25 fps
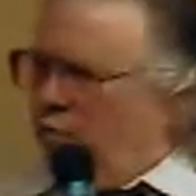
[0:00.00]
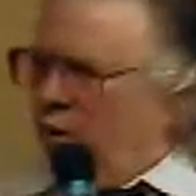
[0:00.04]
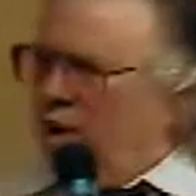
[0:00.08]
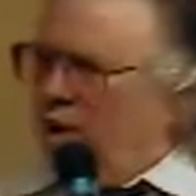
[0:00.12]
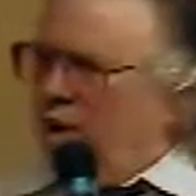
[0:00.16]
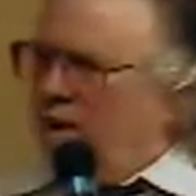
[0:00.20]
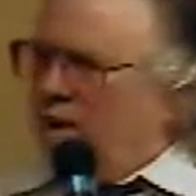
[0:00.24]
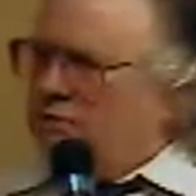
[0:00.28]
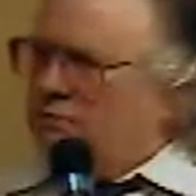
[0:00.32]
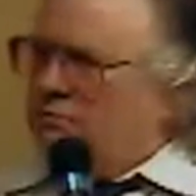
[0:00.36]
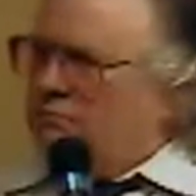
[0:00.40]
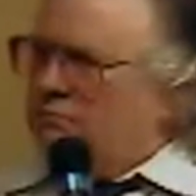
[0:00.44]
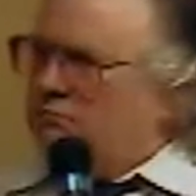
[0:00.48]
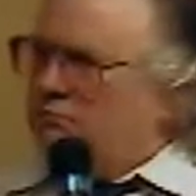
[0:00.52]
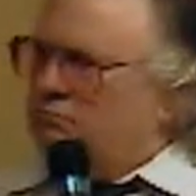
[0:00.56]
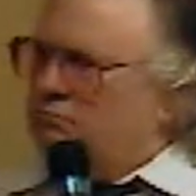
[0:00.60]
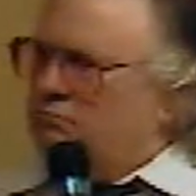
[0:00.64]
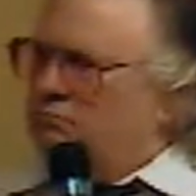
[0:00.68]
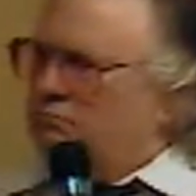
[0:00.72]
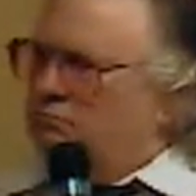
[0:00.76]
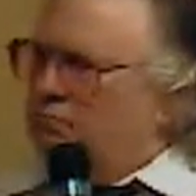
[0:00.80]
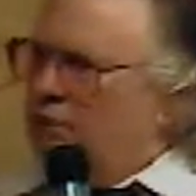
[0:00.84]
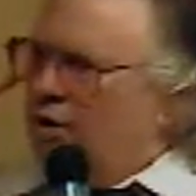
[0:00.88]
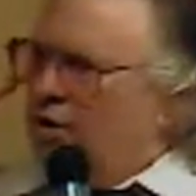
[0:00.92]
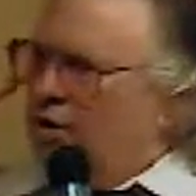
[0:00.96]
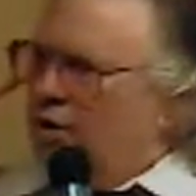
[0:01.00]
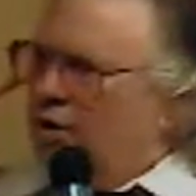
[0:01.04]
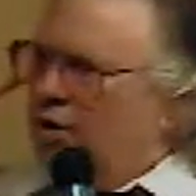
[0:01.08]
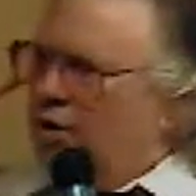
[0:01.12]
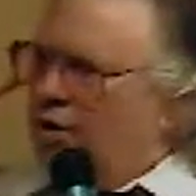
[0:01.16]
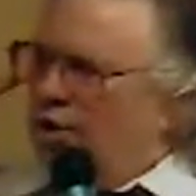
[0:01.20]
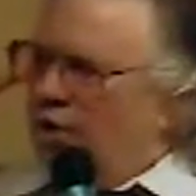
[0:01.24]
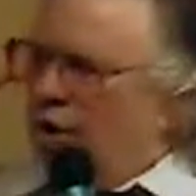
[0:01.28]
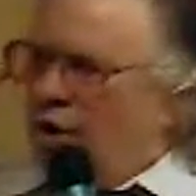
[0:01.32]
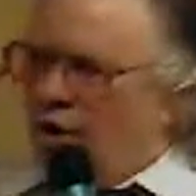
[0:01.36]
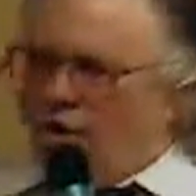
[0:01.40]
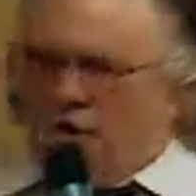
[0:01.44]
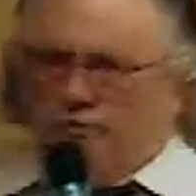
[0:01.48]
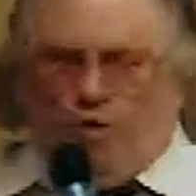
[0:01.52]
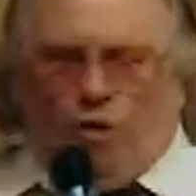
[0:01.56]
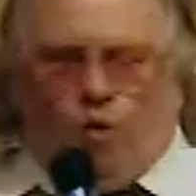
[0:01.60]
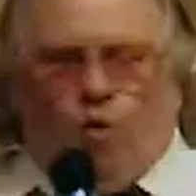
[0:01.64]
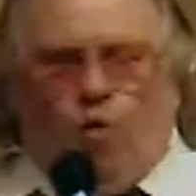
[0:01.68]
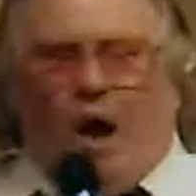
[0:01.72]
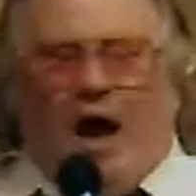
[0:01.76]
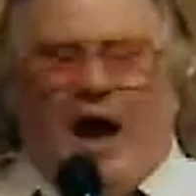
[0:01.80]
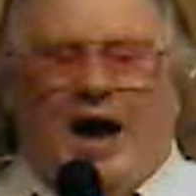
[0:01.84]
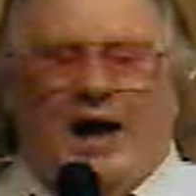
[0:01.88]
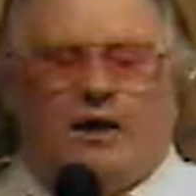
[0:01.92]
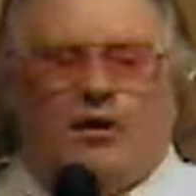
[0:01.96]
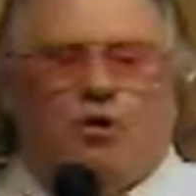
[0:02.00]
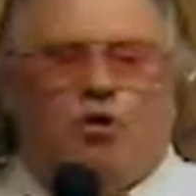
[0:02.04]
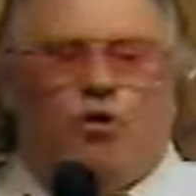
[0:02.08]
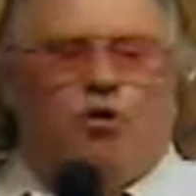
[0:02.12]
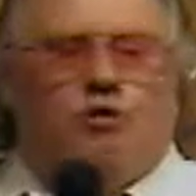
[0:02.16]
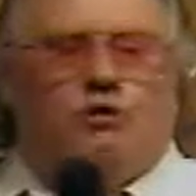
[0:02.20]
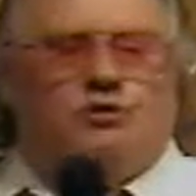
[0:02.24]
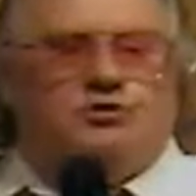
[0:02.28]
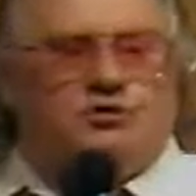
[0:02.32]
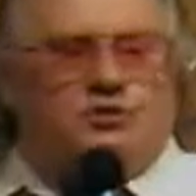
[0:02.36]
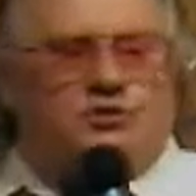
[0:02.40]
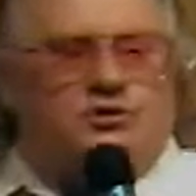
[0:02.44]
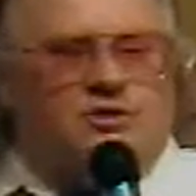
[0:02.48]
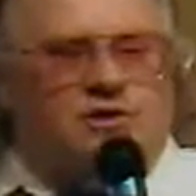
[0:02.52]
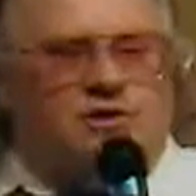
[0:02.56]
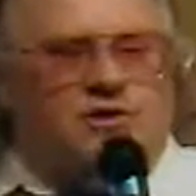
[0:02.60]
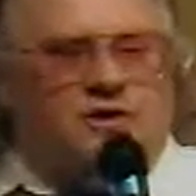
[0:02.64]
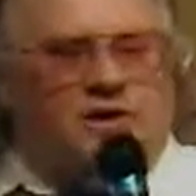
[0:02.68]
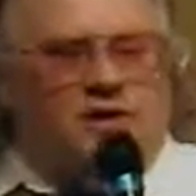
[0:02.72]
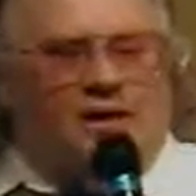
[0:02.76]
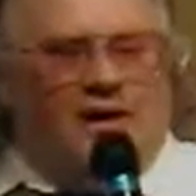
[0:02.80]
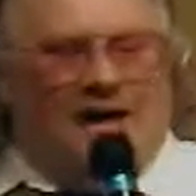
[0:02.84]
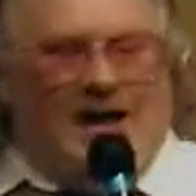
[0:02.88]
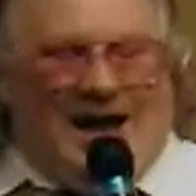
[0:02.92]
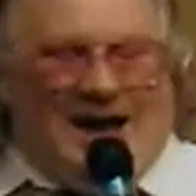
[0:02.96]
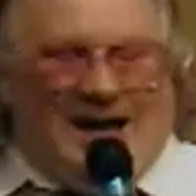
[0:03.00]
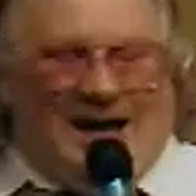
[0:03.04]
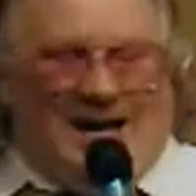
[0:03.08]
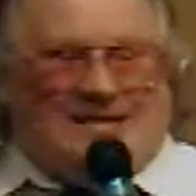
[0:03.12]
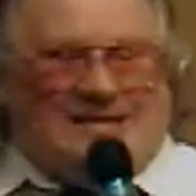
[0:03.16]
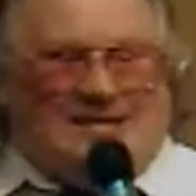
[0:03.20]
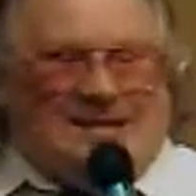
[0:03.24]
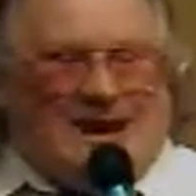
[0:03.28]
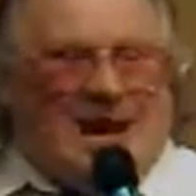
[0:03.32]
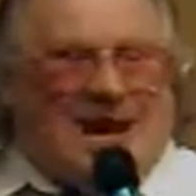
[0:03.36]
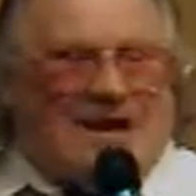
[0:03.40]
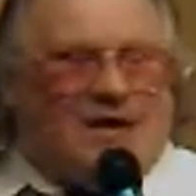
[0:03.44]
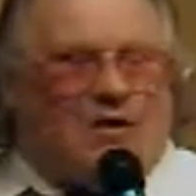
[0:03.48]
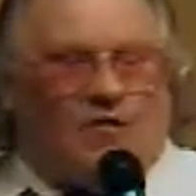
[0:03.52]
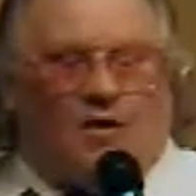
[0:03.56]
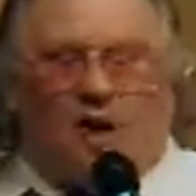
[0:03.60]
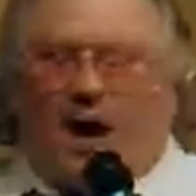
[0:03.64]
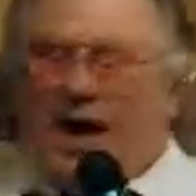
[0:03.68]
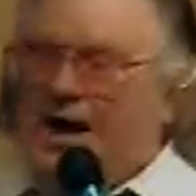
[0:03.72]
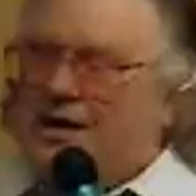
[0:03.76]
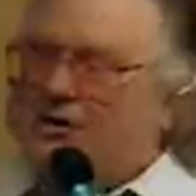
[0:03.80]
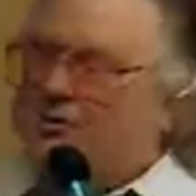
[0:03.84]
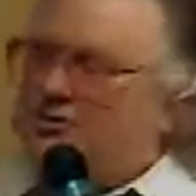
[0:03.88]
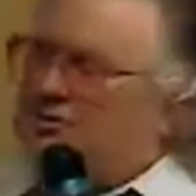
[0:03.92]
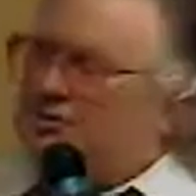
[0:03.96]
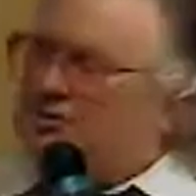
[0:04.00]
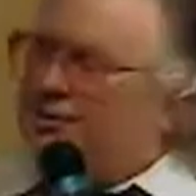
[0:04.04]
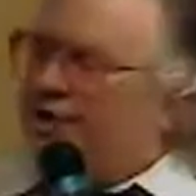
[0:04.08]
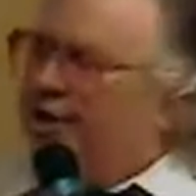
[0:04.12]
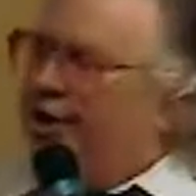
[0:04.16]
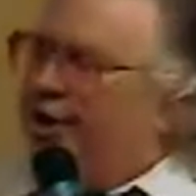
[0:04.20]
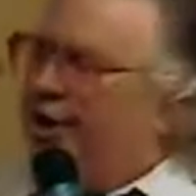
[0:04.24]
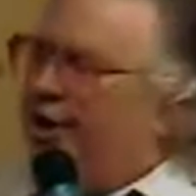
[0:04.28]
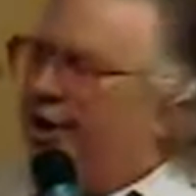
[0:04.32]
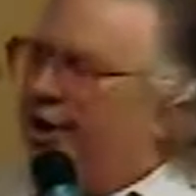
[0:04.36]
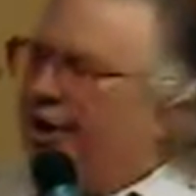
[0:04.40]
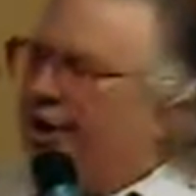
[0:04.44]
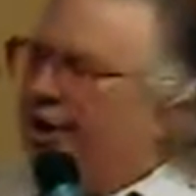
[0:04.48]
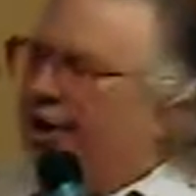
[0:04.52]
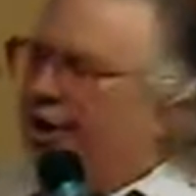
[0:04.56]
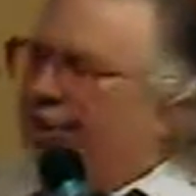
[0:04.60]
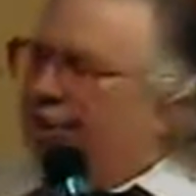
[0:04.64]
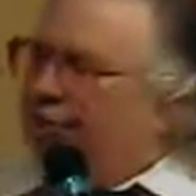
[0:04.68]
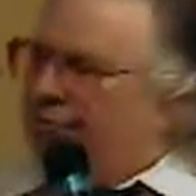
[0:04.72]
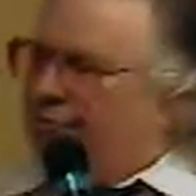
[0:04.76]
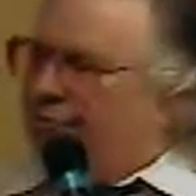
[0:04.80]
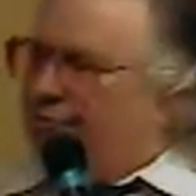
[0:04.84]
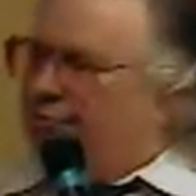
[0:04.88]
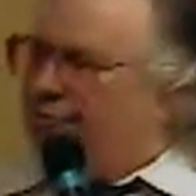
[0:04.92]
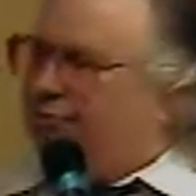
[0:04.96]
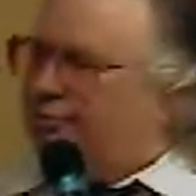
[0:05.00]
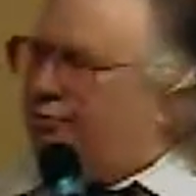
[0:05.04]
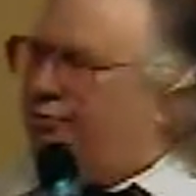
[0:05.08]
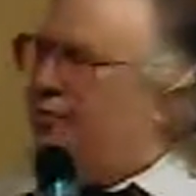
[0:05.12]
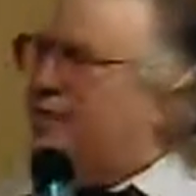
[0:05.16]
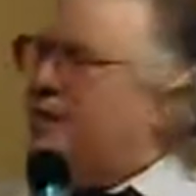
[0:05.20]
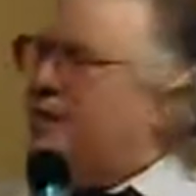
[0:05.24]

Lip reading: The one on the white horse, Antichrist, the